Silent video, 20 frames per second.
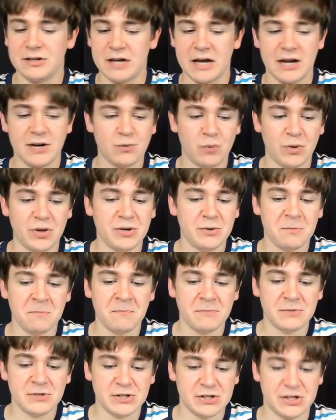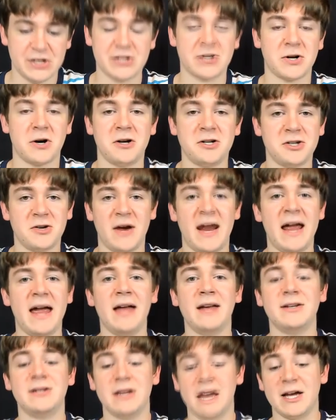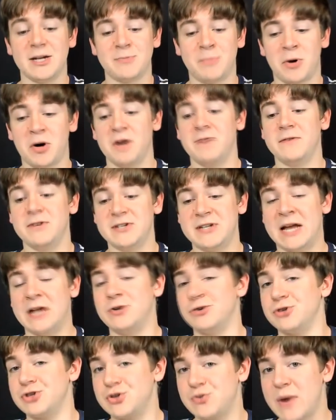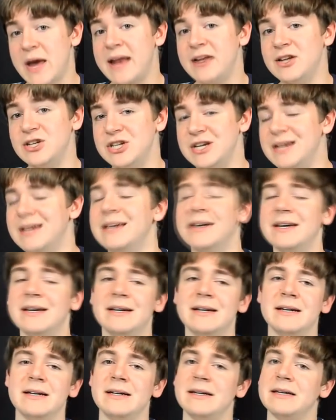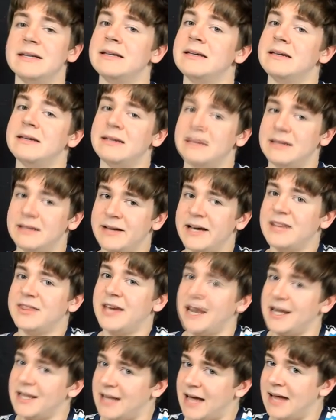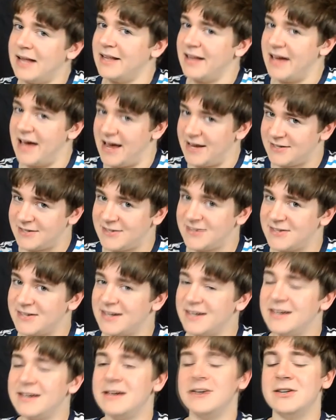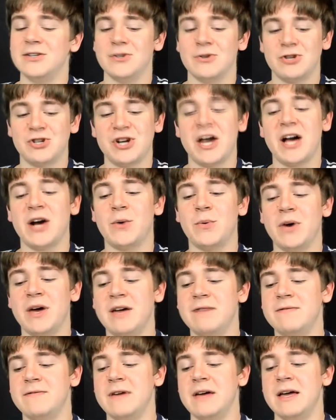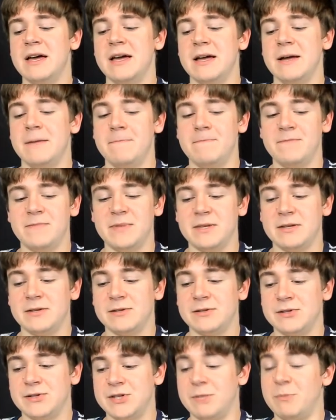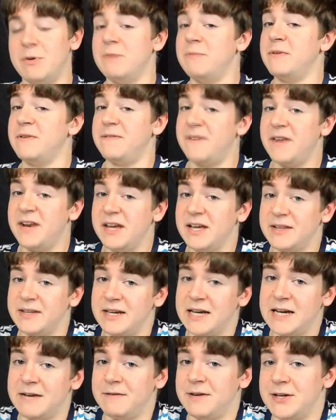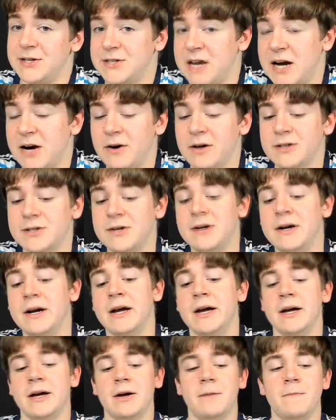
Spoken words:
And when you discard your hand as part of your central strategy, you like that a lot less. So Shockwave, somewhat befittingly, given his character,